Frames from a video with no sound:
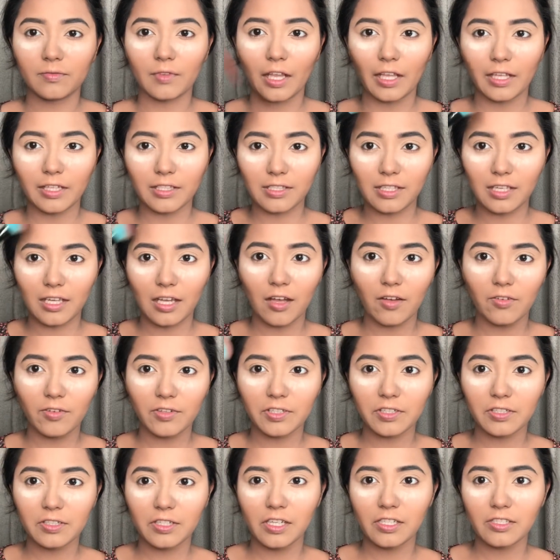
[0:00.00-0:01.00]
Like, see how
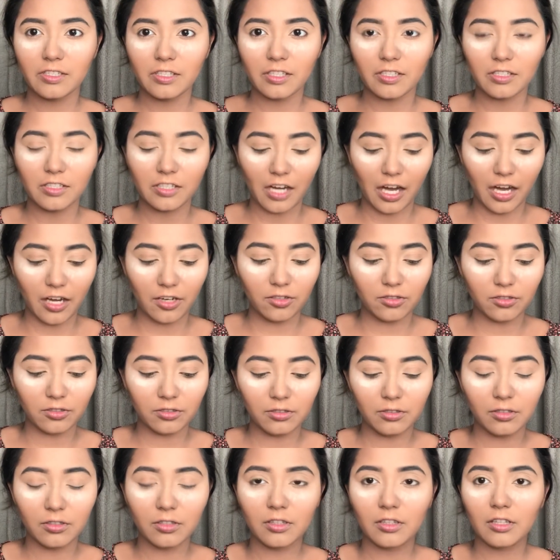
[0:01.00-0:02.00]
it creates a
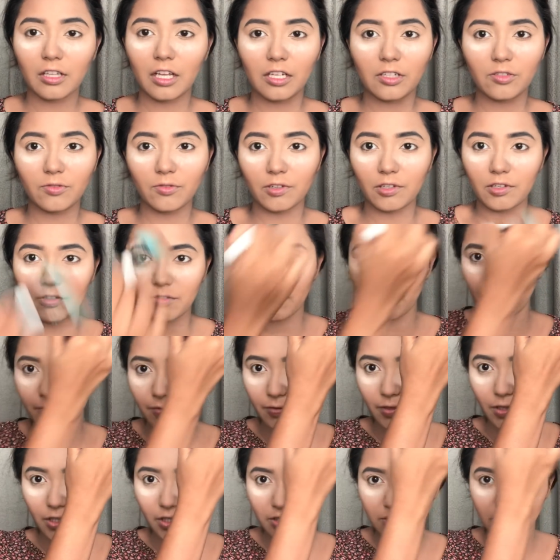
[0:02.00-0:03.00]
shadow? That's what we
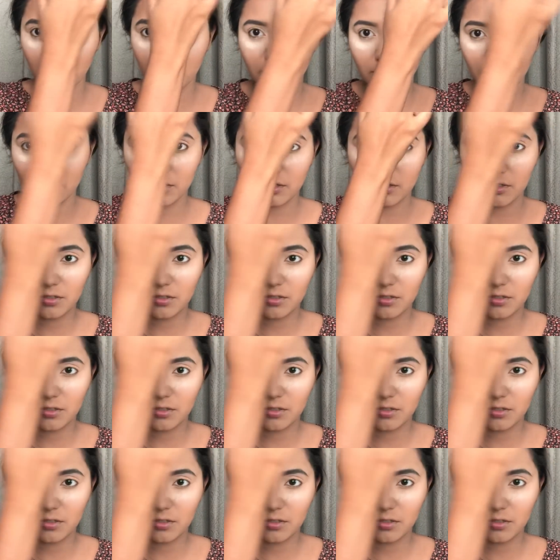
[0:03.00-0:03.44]
want.